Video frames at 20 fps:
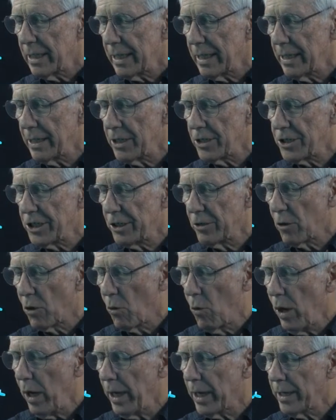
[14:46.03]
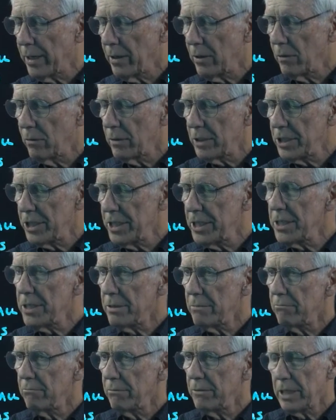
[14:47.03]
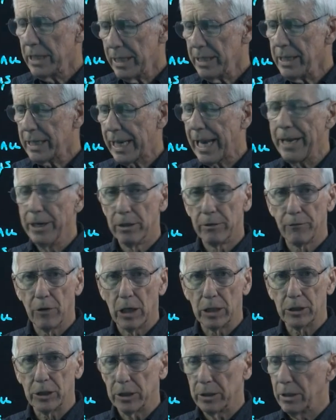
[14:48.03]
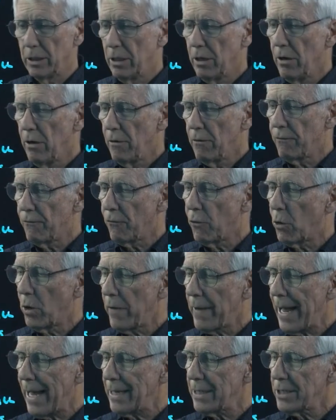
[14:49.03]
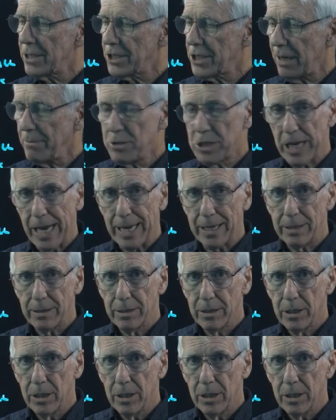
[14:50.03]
into 0, 1, which is the indicator function for that subset.